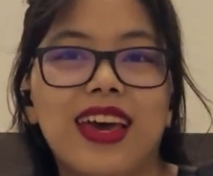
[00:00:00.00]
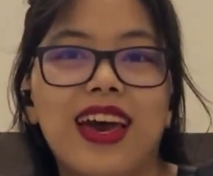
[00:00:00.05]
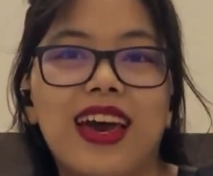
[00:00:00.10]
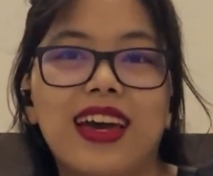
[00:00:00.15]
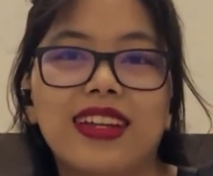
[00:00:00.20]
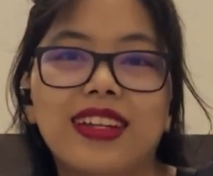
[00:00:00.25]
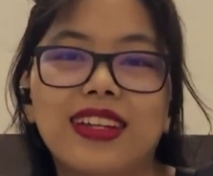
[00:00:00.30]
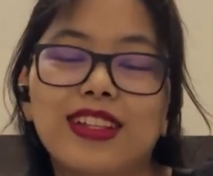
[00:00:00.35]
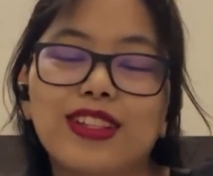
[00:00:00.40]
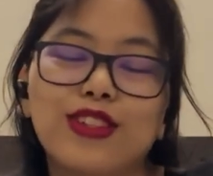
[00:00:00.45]

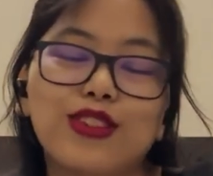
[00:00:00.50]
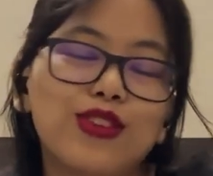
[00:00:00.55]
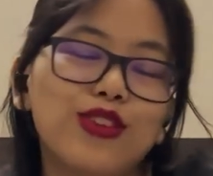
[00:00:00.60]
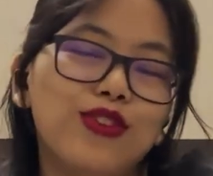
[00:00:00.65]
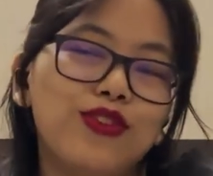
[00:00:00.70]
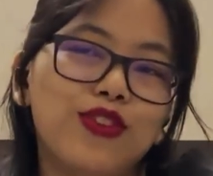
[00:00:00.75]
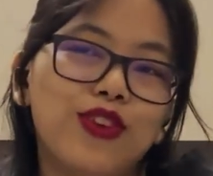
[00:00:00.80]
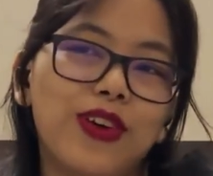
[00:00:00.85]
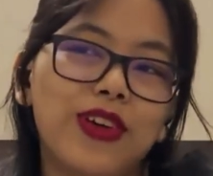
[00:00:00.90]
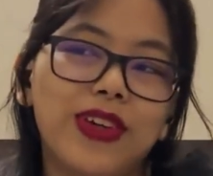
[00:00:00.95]
And it's good
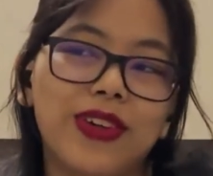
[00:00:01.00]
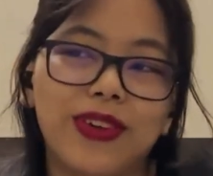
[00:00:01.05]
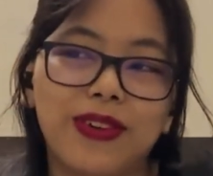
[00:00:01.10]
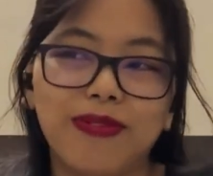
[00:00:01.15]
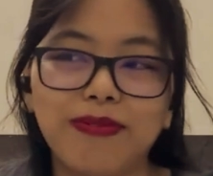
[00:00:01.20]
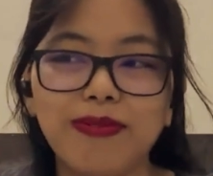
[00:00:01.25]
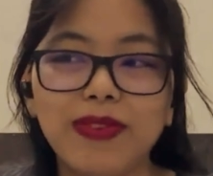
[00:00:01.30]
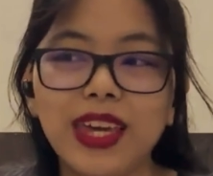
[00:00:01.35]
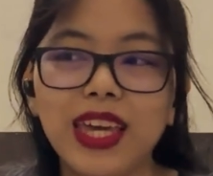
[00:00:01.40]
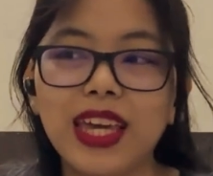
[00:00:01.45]
for
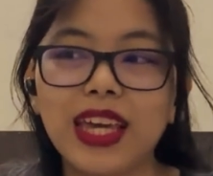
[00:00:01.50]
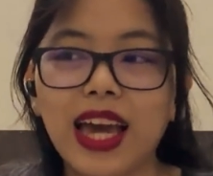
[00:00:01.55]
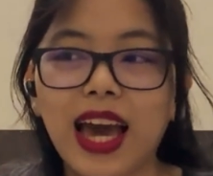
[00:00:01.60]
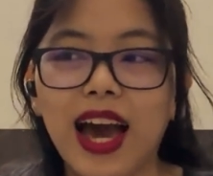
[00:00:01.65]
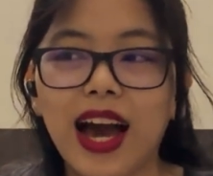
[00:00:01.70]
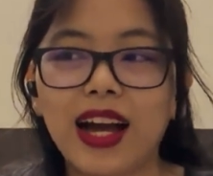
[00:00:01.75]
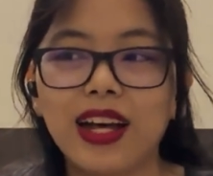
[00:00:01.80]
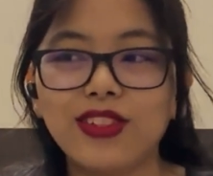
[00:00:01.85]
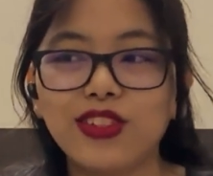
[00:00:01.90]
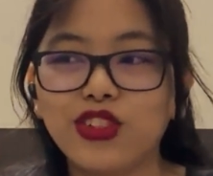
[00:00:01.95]
me.
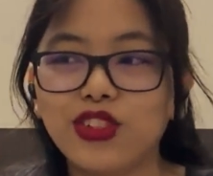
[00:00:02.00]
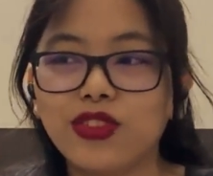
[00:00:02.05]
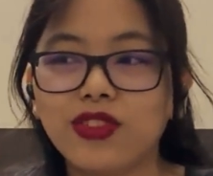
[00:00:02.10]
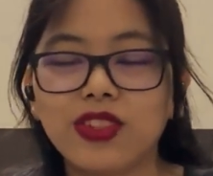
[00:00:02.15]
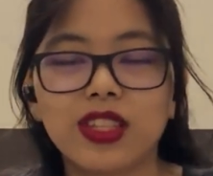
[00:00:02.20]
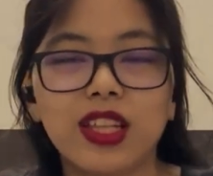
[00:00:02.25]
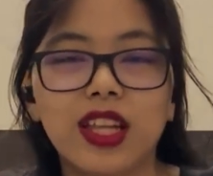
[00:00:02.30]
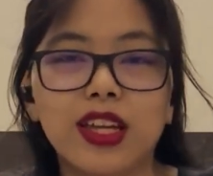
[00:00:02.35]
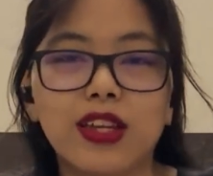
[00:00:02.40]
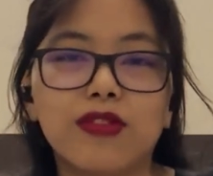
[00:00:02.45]
And she
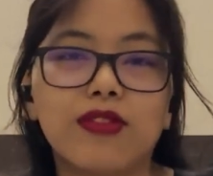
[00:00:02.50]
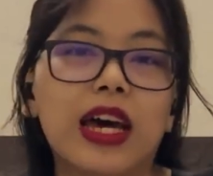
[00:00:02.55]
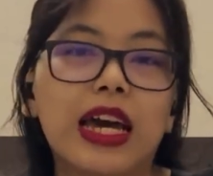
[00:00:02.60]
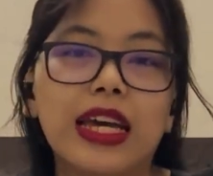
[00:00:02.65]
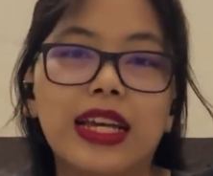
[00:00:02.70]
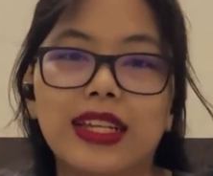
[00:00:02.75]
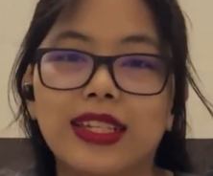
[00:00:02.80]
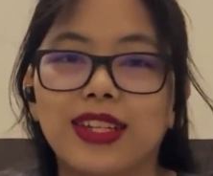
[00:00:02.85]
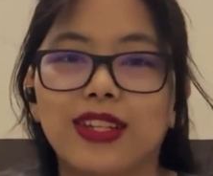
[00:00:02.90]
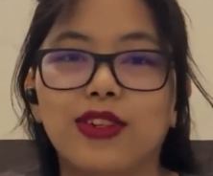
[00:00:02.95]
was like, "Why
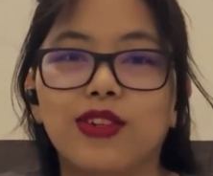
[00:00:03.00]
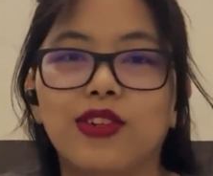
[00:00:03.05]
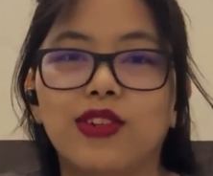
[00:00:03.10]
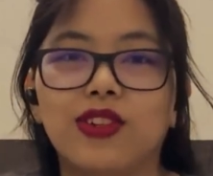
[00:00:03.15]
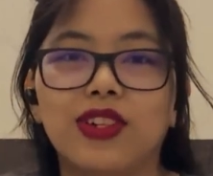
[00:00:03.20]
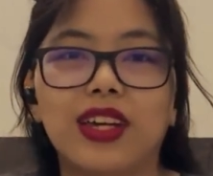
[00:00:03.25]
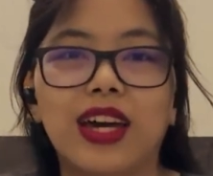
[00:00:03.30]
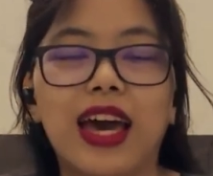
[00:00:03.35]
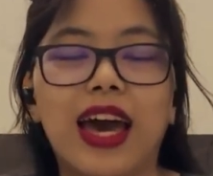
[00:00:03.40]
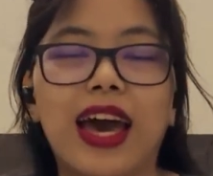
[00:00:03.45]
is it
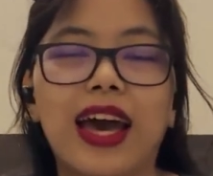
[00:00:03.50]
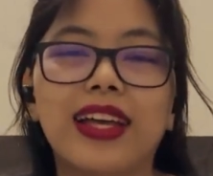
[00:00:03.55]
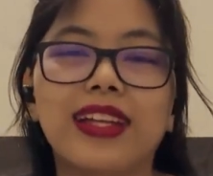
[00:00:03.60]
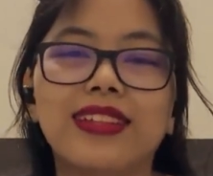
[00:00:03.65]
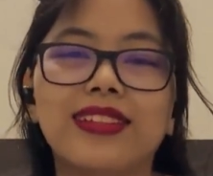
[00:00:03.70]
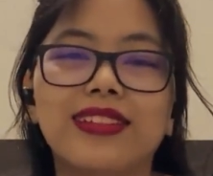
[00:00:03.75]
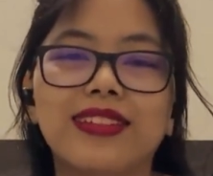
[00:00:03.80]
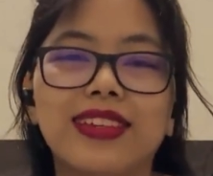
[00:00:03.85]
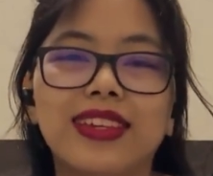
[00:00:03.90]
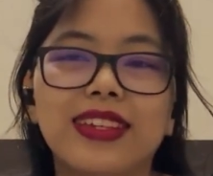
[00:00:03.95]
good?"
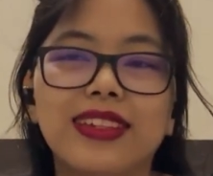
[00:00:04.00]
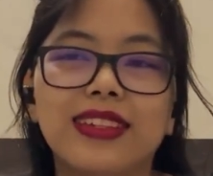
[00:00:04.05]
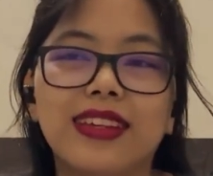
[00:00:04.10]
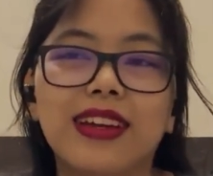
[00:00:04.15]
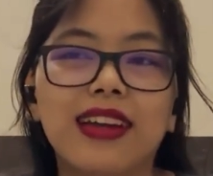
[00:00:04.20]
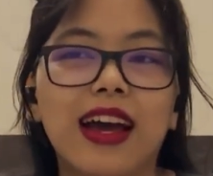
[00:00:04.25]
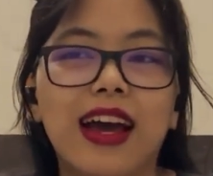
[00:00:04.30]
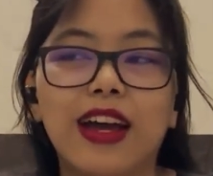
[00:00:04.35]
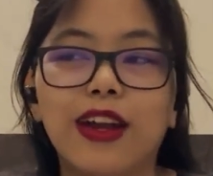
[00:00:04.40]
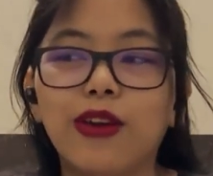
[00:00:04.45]
And he
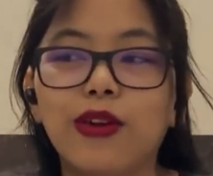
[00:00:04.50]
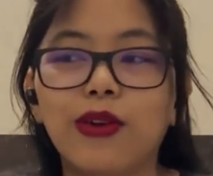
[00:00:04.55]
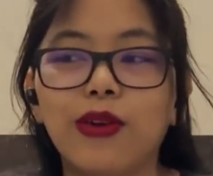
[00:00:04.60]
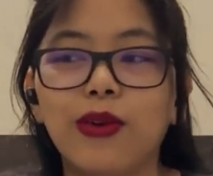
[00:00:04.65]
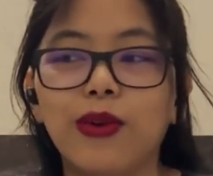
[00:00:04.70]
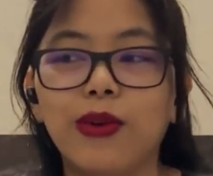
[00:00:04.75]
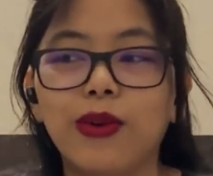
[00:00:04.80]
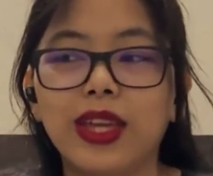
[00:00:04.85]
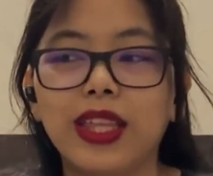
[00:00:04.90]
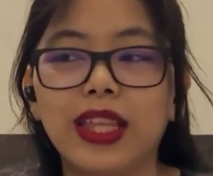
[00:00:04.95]
said, "I don't
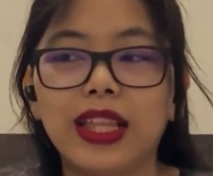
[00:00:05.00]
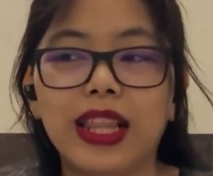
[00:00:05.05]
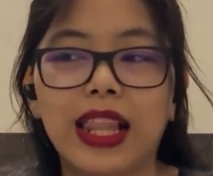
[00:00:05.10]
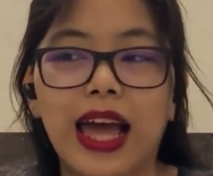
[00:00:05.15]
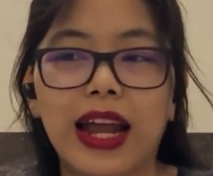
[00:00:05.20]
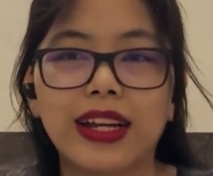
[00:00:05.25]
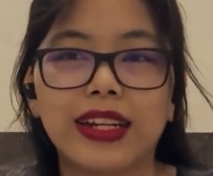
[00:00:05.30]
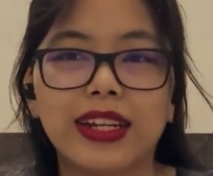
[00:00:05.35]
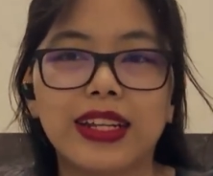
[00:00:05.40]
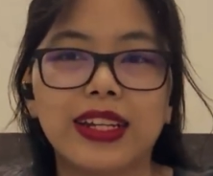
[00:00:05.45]
know any
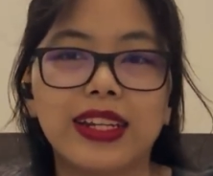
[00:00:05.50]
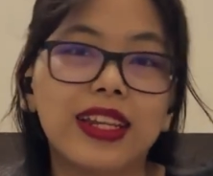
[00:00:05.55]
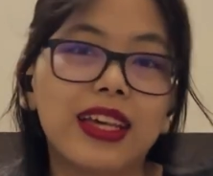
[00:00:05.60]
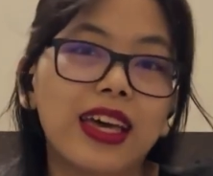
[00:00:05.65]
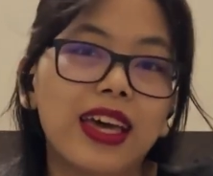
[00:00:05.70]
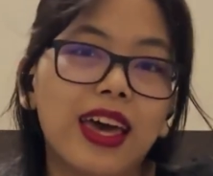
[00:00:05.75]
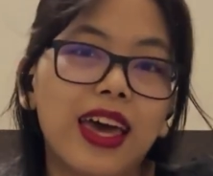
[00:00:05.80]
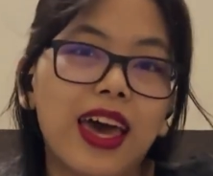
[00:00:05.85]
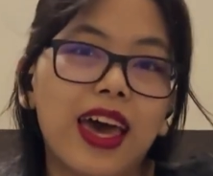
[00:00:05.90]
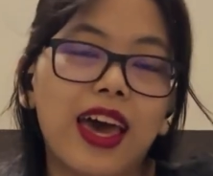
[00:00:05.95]
Latin,
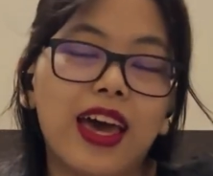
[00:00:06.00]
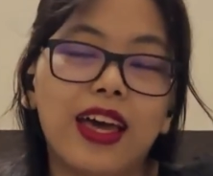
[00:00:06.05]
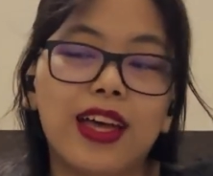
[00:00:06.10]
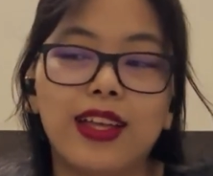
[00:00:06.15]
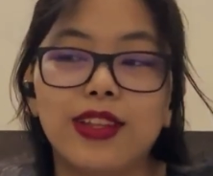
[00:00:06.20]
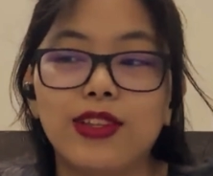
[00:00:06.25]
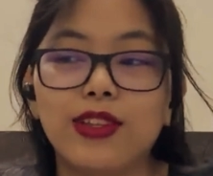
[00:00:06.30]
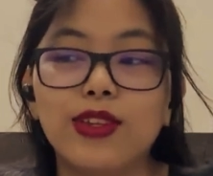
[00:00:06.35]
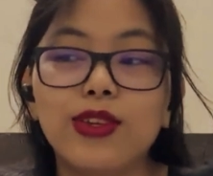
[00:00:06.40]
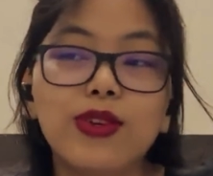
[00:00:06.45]

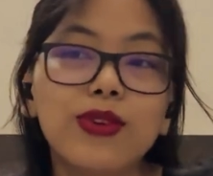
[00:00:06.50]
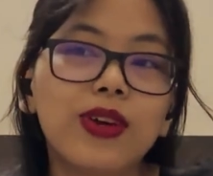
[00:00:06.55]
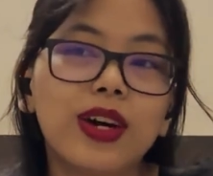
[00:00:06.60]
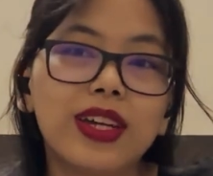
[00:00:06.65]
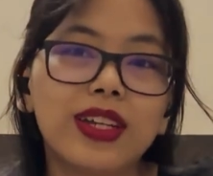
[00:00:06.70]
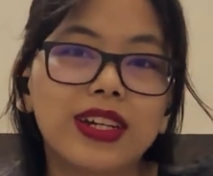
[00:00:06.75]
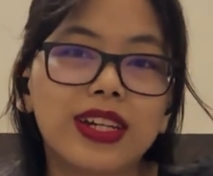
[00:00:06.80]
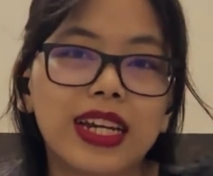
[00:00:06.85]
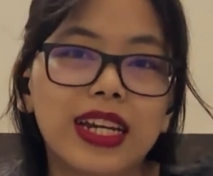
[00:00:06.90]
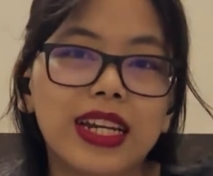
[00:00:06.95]
and you
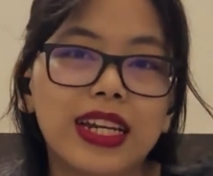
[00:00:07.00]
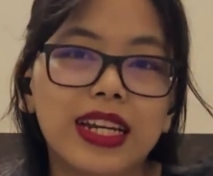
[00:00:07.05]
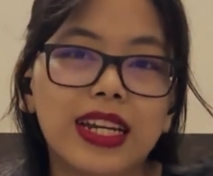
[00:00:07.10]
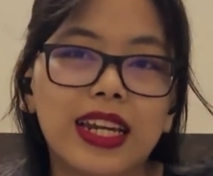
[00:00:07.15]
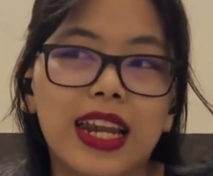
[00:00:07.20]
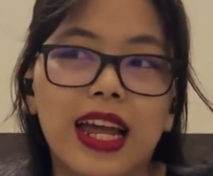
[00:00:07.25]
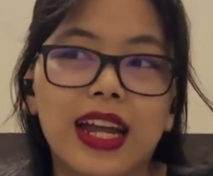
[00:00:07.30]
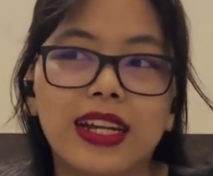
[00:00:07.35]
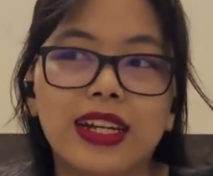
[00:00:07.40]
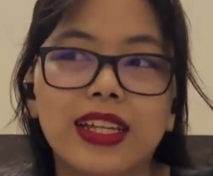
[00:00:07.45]
are great at
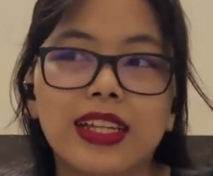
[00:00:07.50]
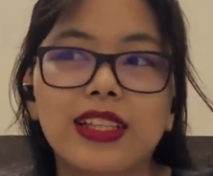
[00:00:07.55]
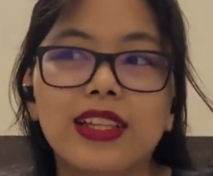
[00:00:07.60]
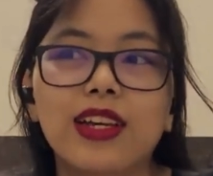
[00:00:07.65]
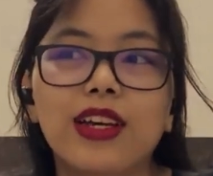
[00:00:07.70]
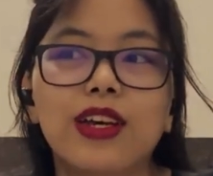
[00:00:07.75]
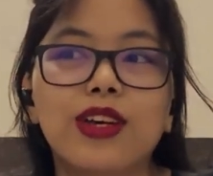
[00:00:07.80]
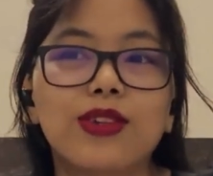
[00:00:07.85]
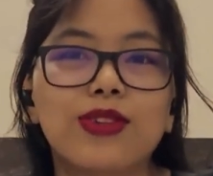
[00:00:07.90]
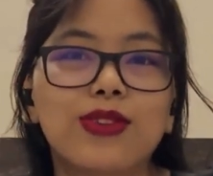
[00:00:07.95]
Latin,
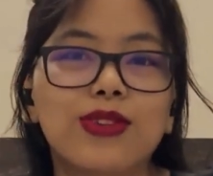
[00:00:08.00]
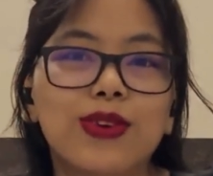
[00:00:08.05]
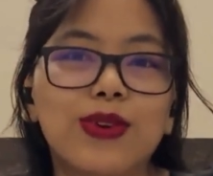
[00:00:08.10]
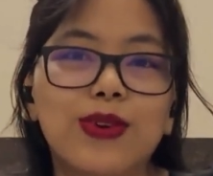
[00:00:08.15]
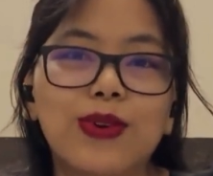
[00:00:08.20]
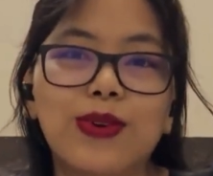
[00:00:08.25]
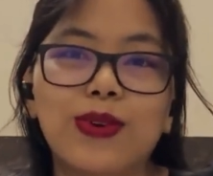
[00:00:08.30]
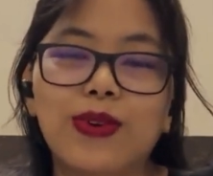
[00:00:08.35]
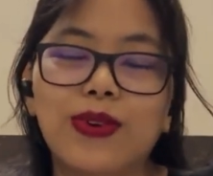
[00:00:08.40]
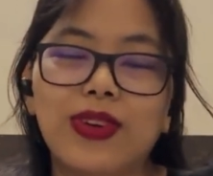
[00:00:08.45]

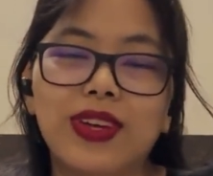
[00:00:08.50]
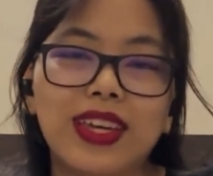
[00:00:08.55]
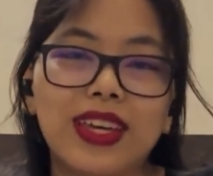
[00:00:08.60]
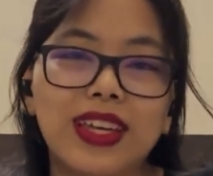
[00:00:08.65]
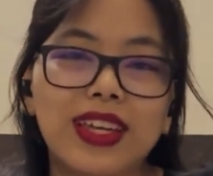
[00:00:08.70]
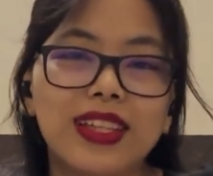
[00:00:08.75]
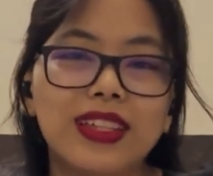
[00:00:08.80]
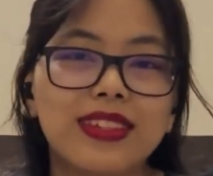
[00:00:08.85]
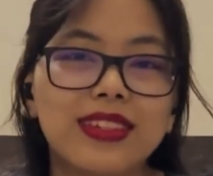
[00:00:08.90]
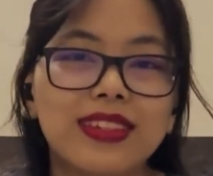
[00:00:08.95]
so
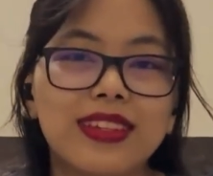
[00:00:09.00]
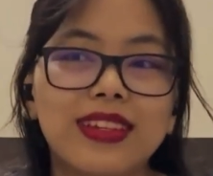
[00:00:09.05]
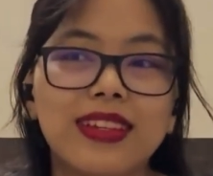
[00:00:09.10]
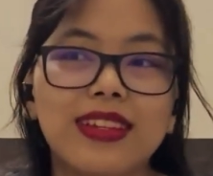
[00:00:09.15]
it's